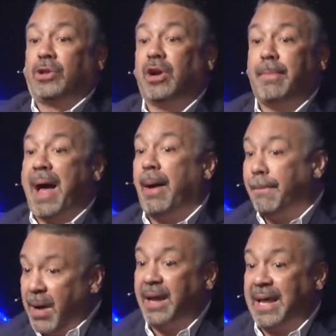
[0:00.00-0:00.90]
learn
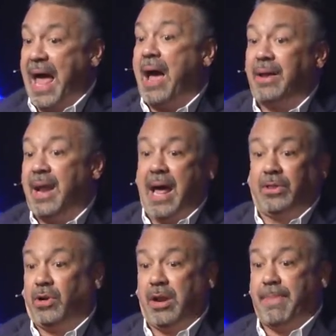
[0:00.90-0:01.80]
about money? How did I
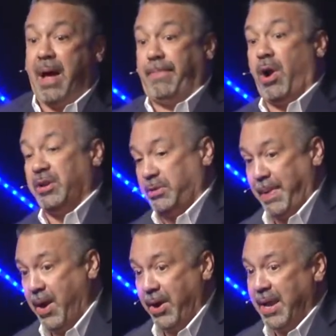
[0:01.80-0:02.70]
learn about
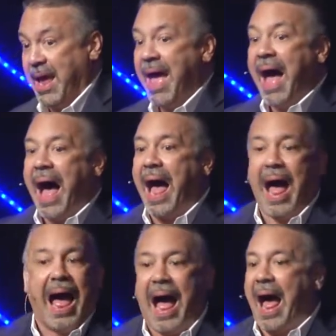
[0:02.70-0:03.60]
prosperity?
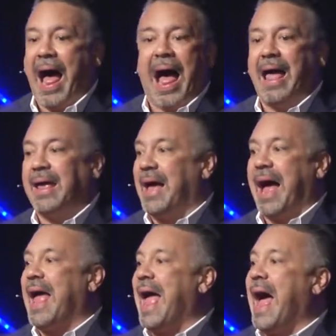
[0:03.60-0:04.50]

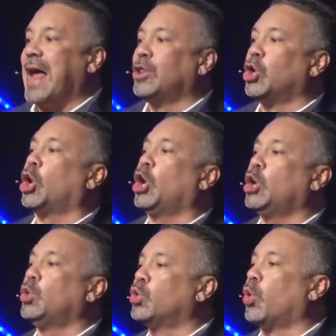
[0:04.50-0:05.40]
I
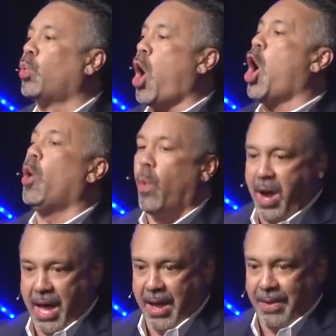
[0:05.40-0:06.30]
learned the wrong
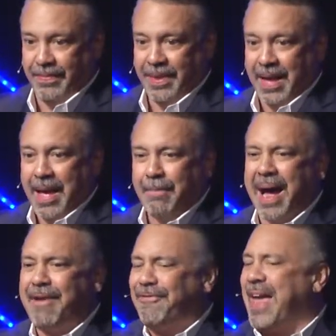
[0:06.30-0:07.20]
way.
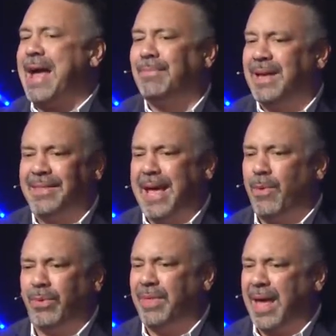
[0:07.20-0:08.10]
My family,
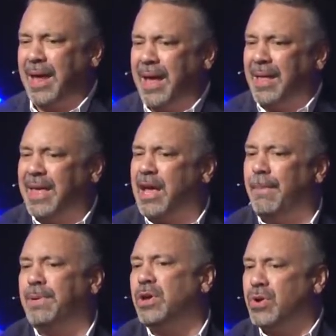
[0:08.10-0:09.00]
they
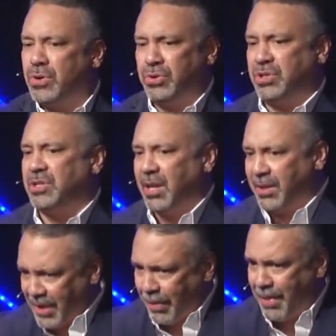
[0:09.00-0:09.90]
abused
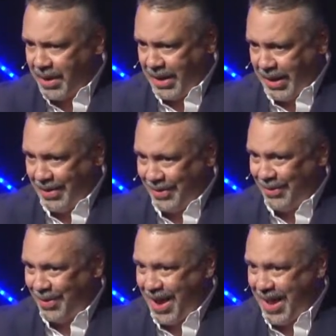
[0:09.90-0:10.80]
their money,
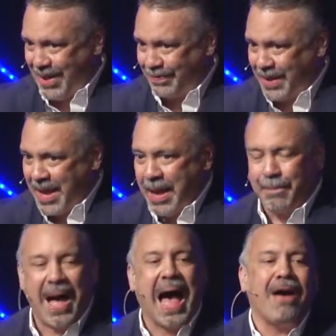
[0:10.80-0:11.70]
right?
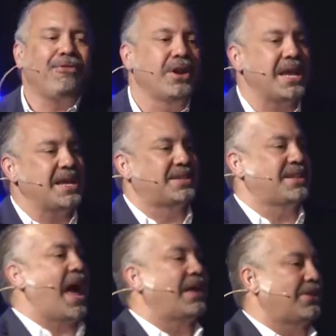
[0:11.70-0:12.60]
Poverty is
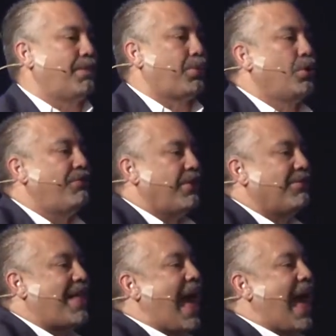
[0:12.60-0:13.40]
not the proof of